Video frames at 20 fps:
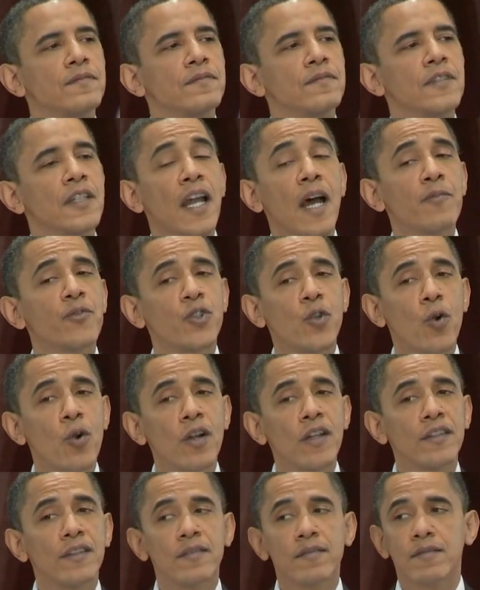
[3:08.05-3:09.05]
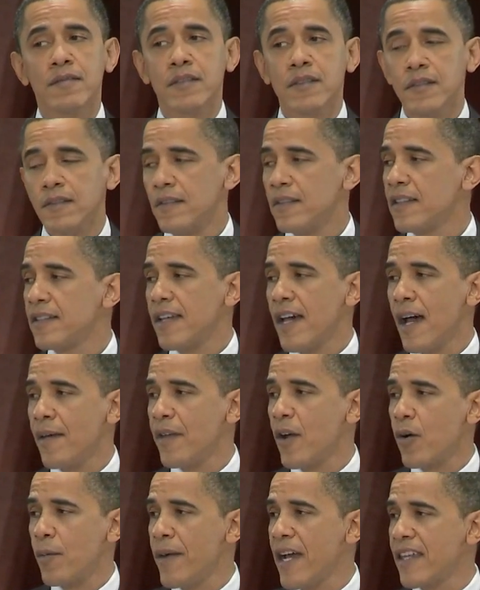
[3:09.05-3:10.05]
And I'm sure at the time
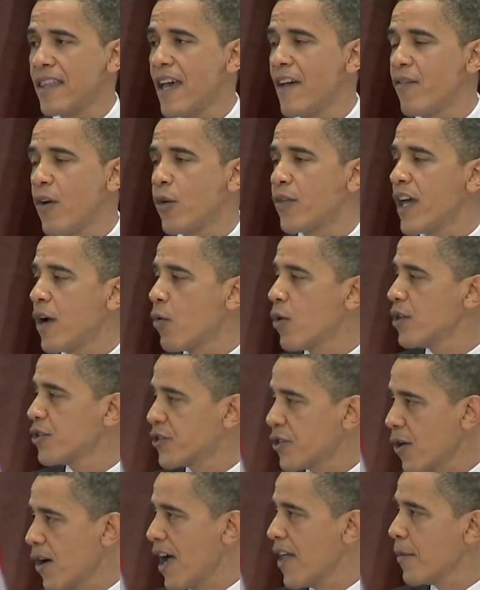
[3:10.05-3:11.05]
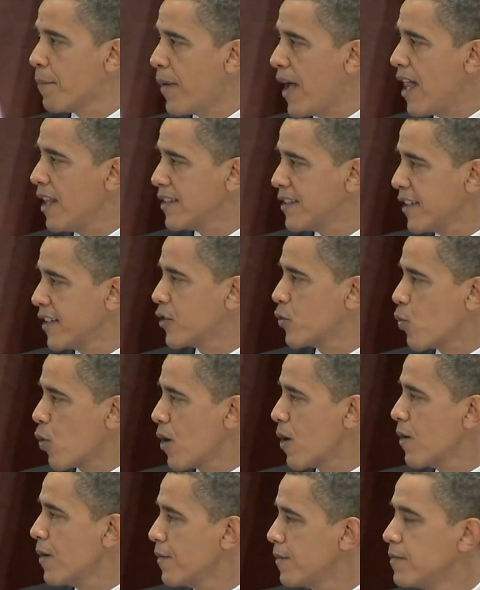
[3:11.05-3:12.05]
they were making that vote, they weren't sure how the politics
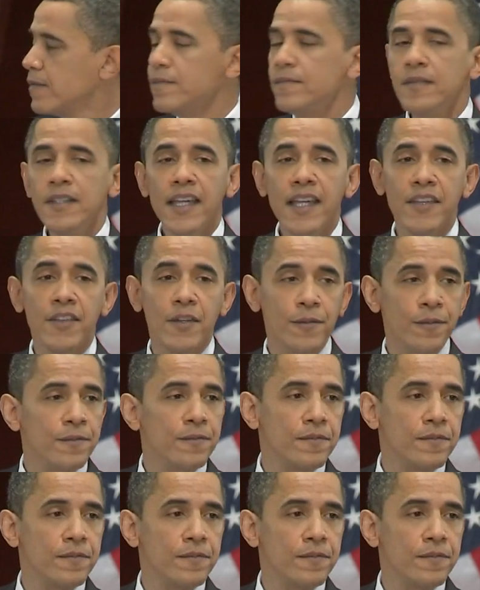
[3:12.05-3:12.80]
were either,